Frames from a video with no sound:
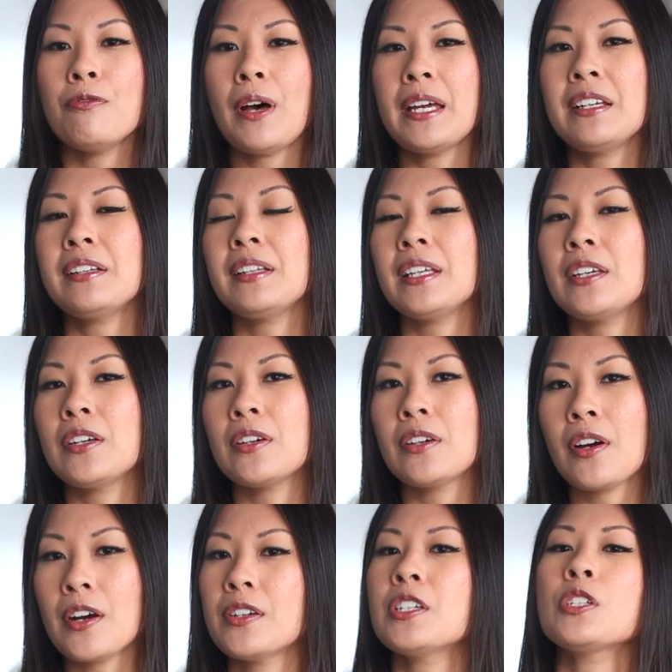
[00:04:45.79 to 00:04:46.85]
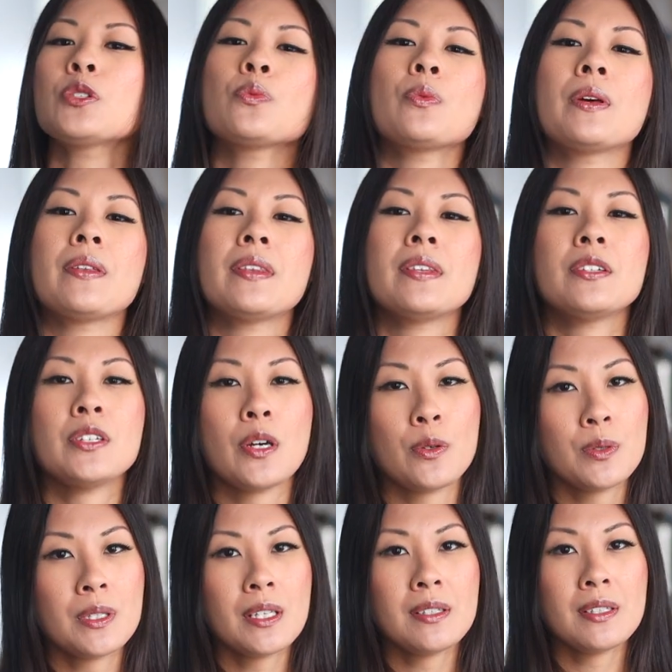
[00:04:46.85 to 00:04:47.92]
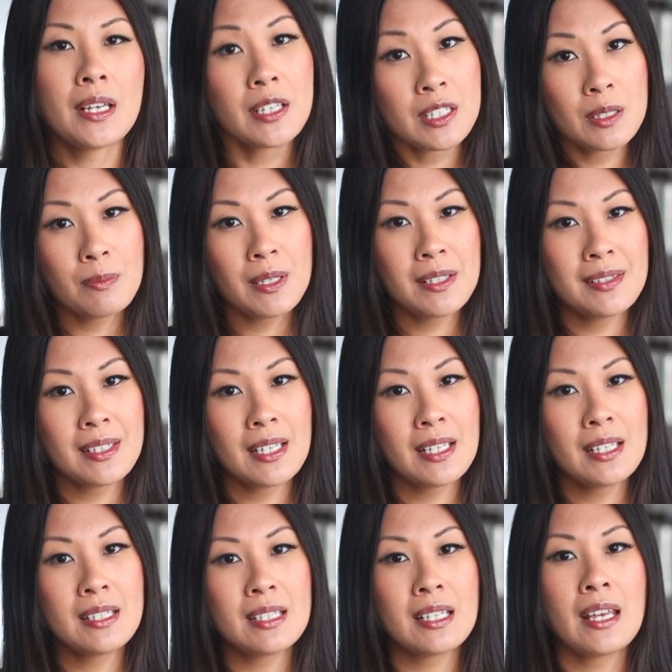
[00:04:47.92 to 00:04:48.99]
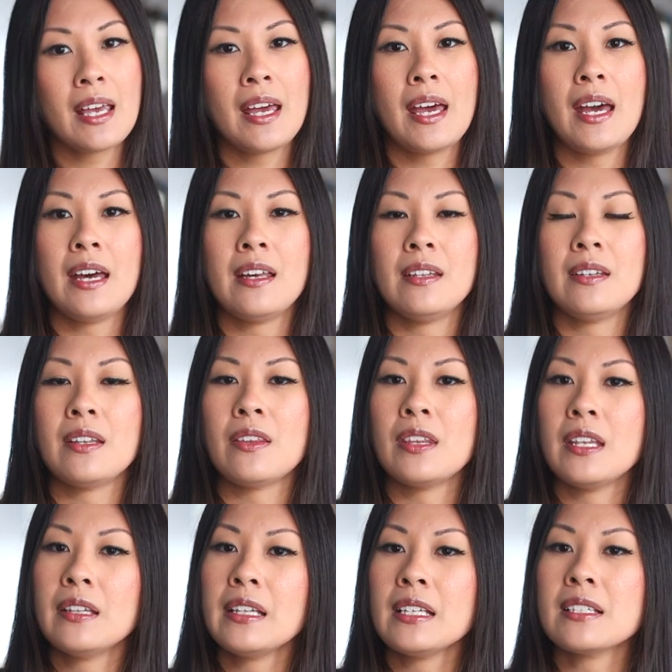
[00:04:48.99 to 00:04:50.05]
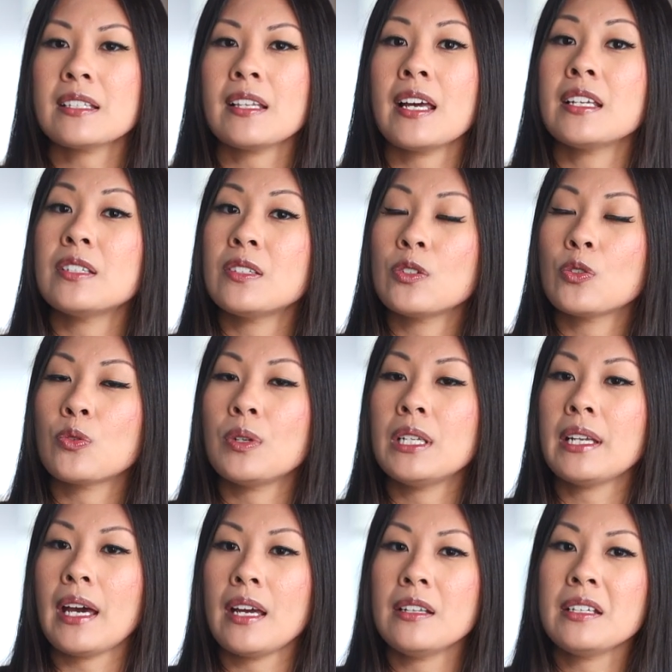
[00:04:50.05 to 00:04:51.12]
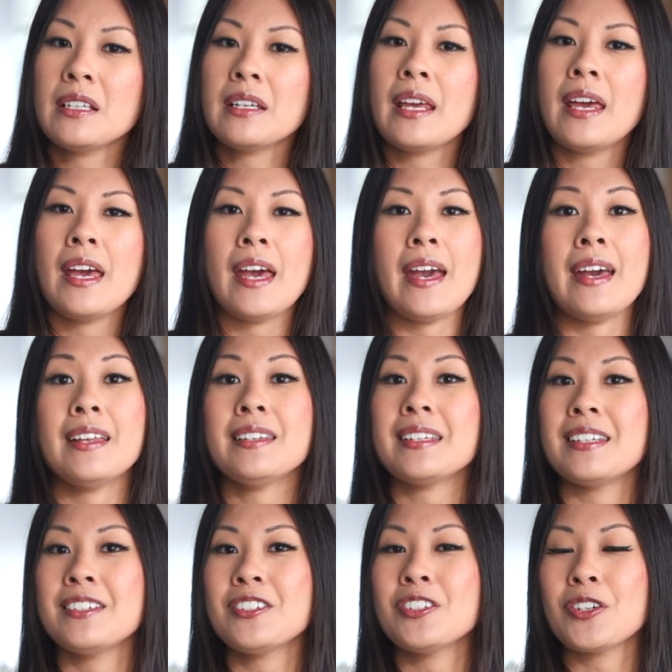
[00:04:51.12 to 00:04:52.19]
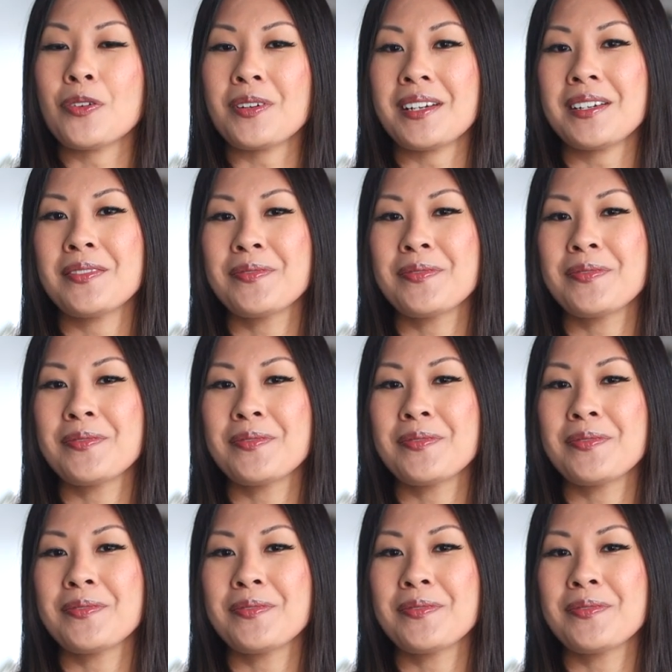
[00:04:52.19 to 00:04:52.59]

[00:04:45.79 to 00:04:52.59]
Finally, garnish with toasted sesame seeds and thinly sliced green onion and enjoy.